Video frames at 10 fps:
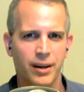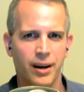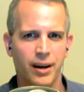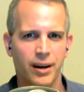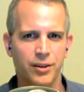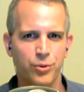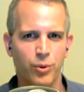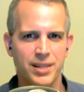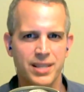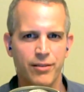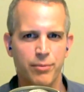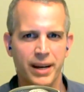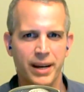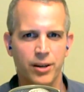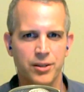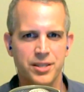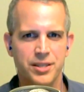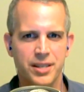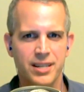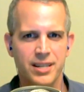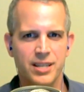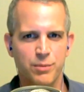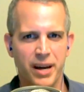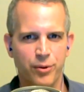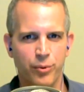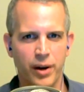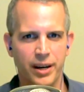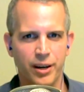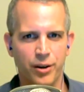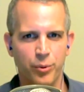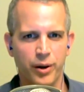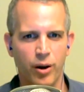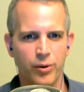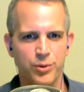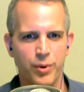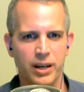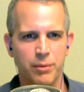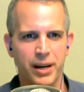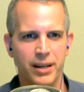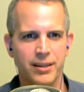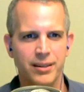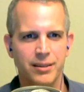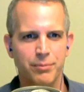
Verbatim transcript: the 27 megahertz citizens band radio that we'd always recommend